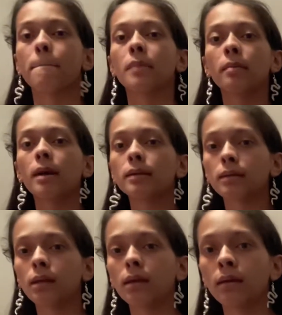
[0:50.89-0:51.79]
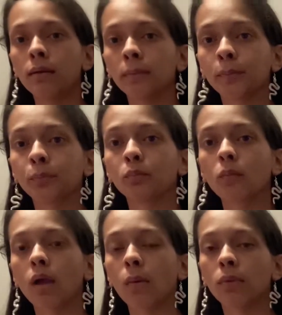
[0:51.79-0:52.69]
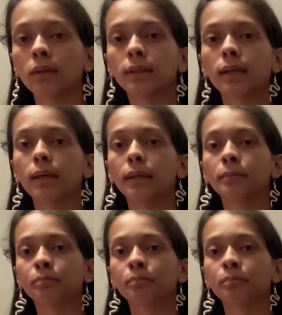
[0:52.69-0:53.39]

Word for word: But basically, I want to say